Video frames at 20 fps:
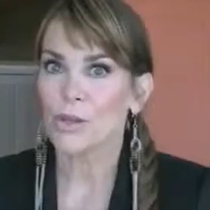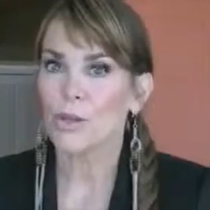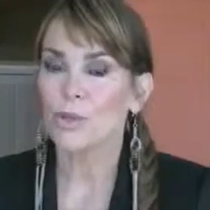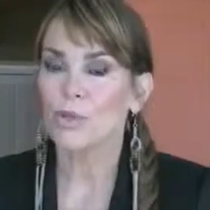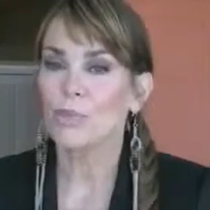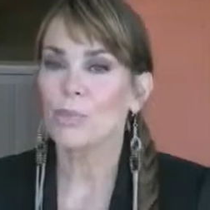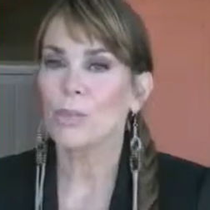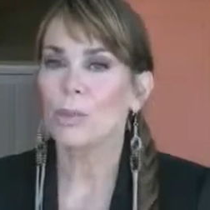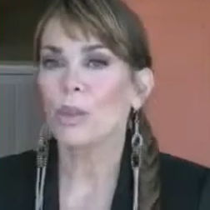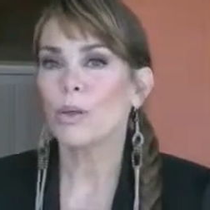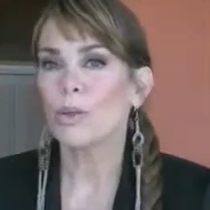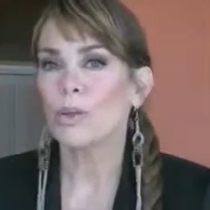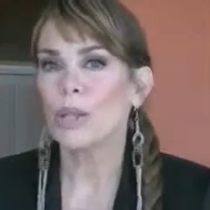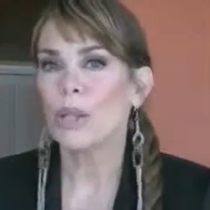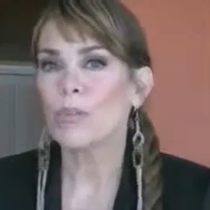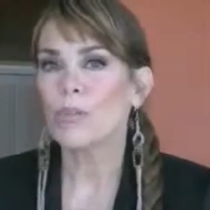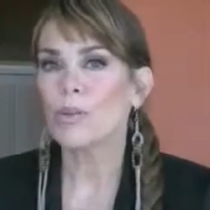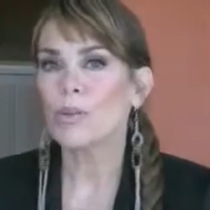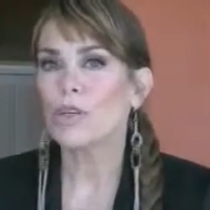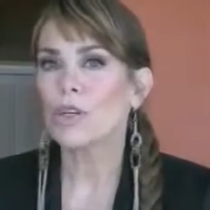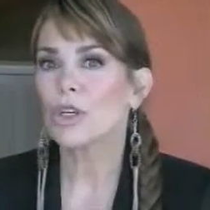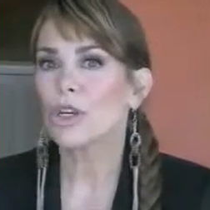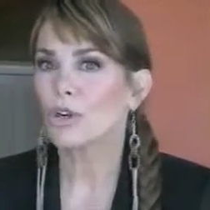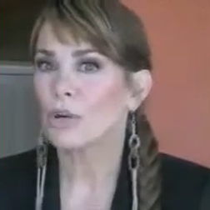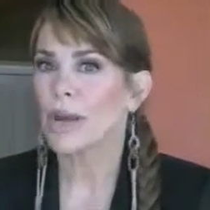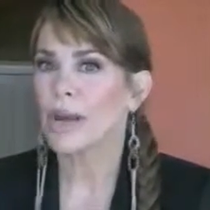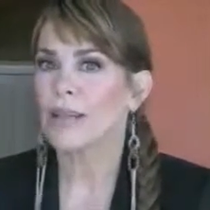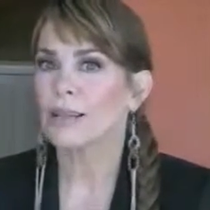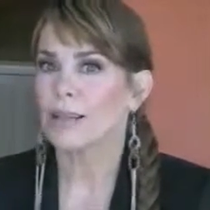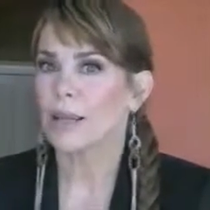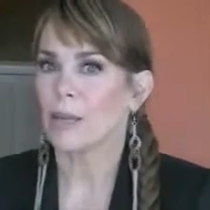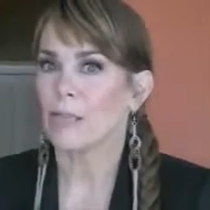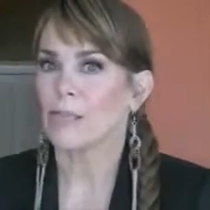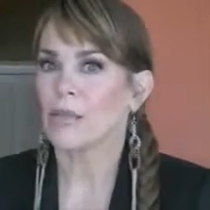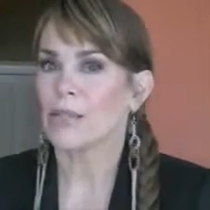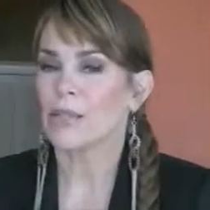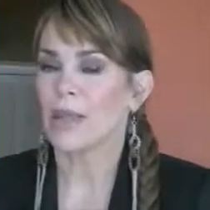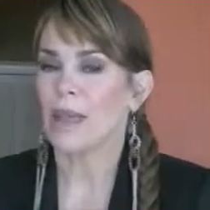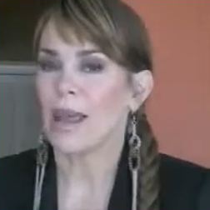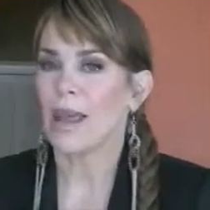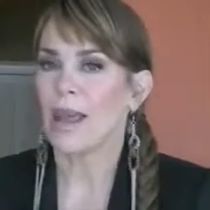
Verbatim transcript: to blue lips to gray lips,